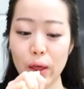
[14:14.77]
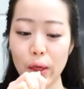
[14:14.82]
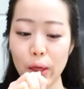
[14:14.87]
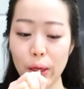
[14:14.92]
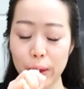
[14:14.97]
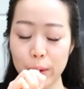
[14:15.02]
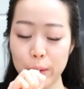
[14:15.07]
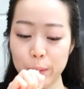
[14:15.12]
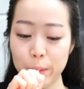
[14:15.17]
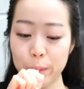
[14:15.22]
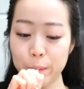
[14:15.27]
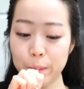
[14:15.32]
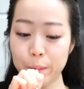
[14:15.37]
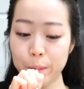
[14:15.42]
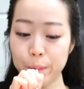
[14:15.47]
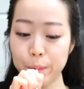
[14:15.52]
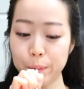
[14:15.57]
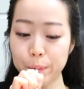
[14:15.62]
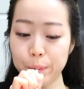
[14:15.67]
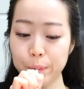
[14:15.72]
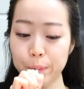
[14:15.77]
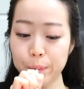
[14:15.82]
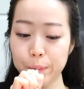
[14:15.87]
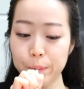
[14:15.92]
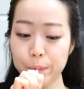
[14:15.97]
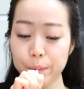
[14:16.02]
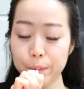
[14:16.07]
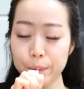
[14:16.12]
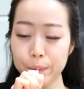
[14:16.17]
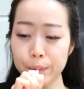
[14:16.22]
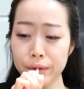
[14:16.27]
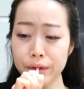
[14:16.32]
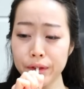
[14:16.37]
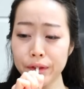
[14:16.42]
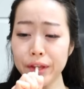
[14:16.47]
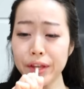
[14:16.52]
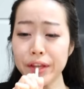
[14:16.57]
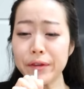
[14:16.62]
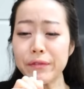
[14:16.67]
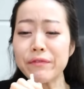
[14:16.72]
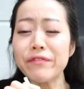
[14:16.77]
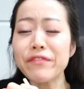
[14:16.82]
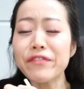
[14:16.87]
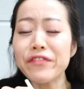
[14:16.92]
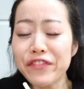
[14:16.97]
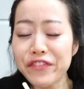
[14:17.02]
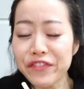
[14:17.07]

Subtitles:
Nobody speaks.